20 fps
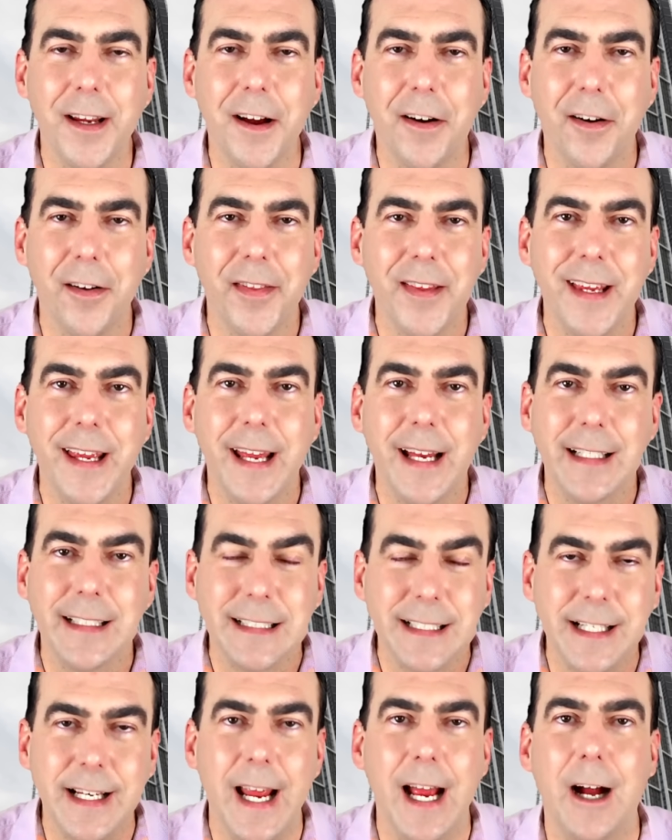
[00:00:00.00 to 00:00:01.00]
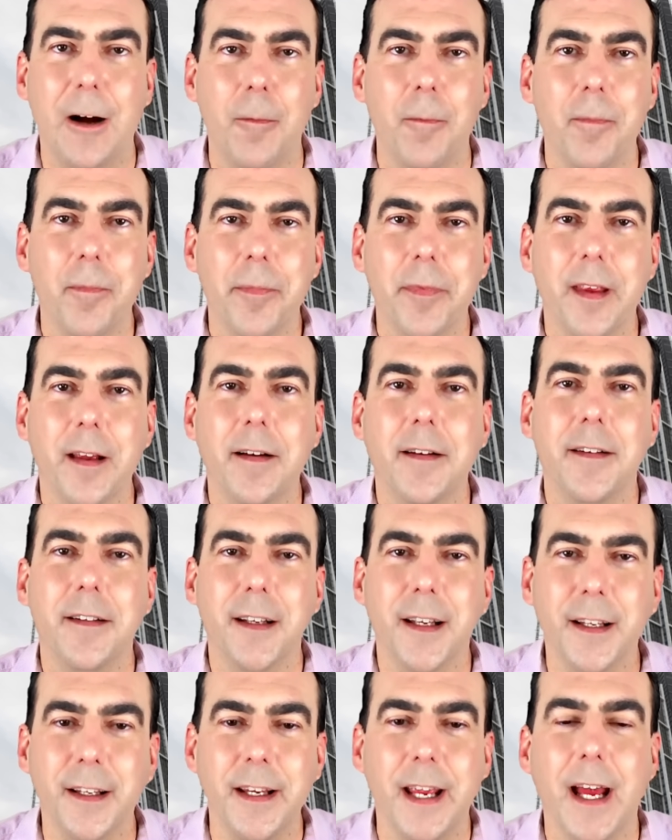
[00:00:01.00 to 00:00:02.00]
on the edge now.
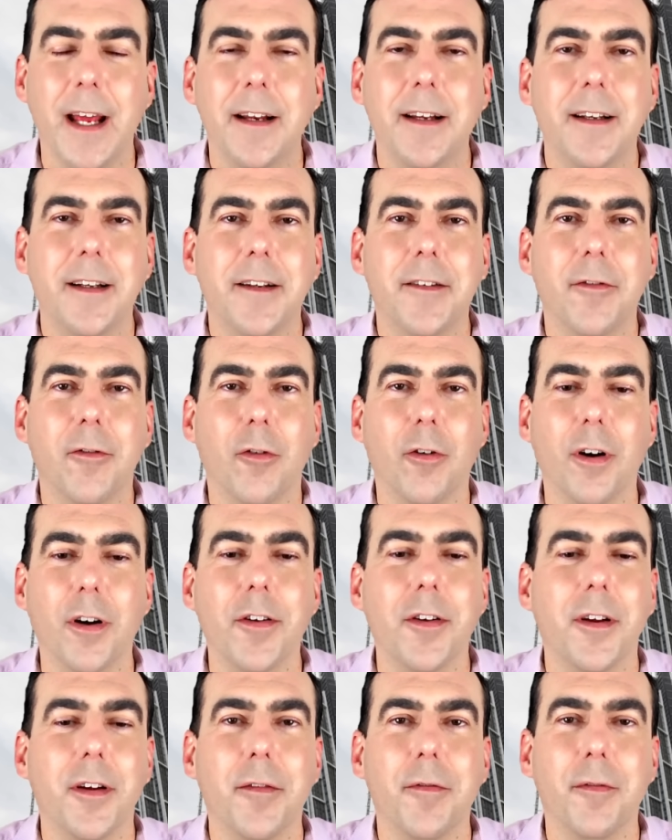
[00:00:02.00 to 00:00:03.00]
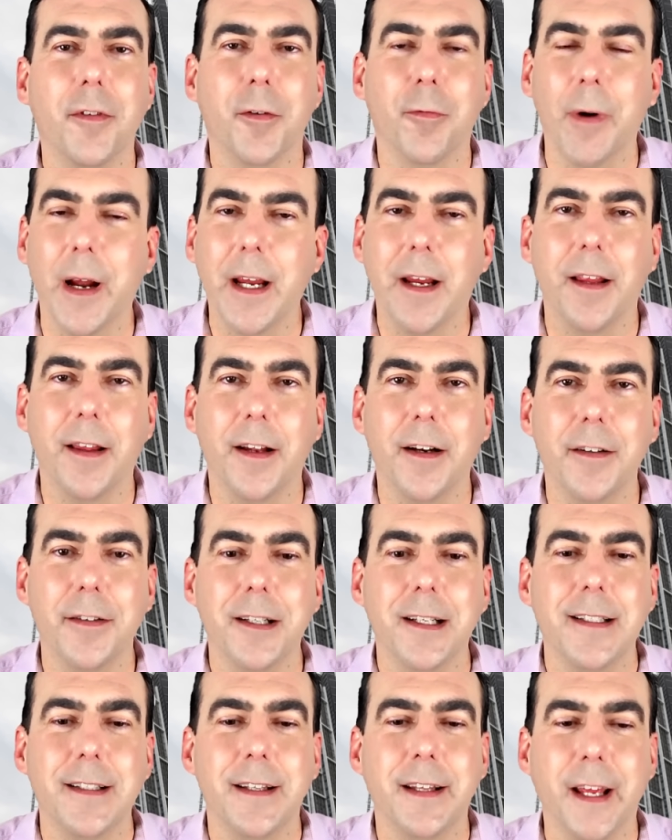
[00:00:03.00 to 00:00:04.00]
And yet, of course, the regulators
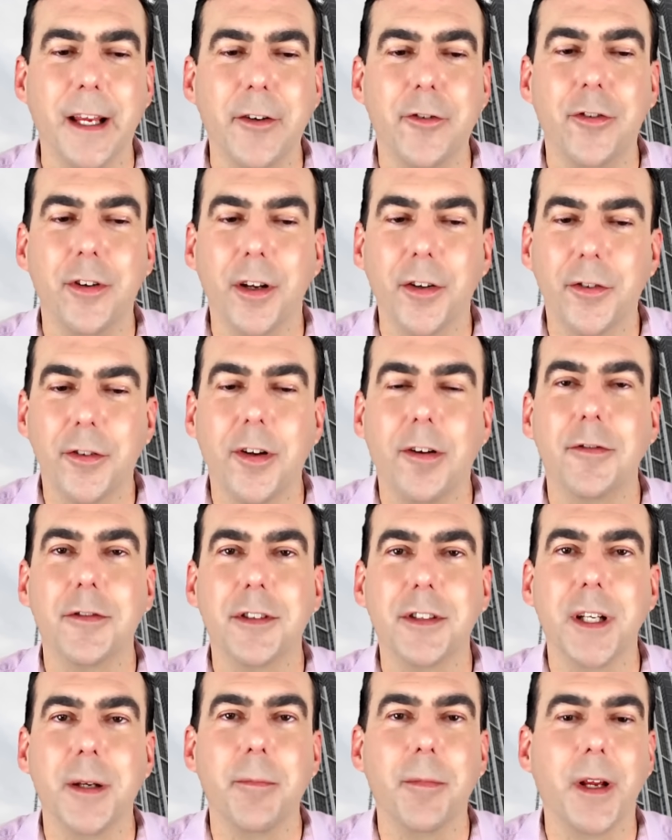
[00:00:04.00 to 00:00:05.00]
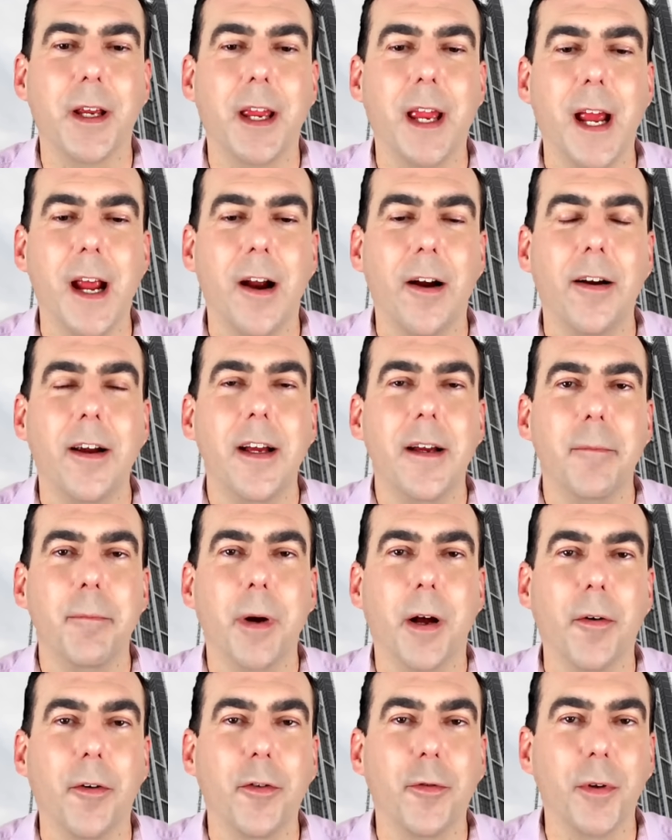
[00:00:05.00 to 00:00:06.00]
they just don't seem to care.
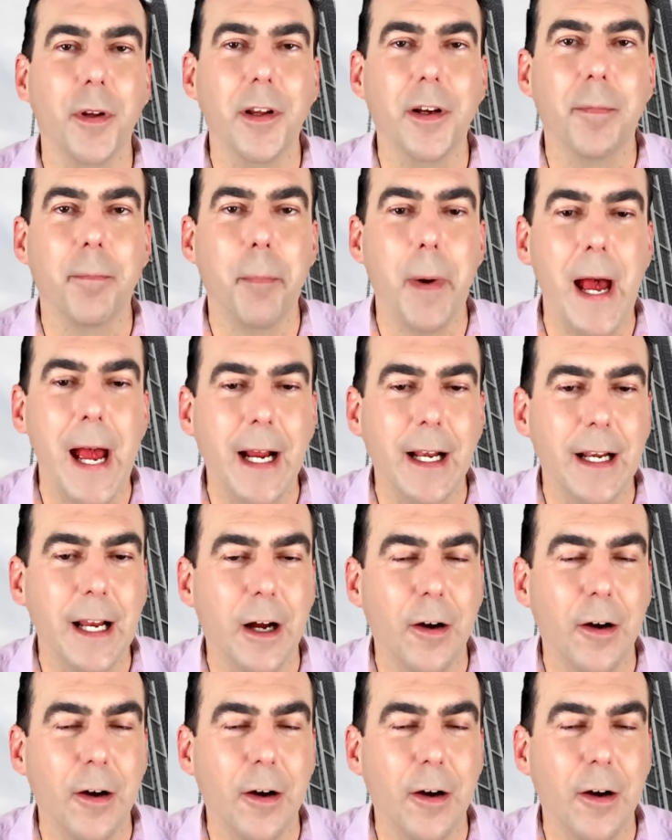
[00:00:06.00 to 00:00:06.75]
But as we look back now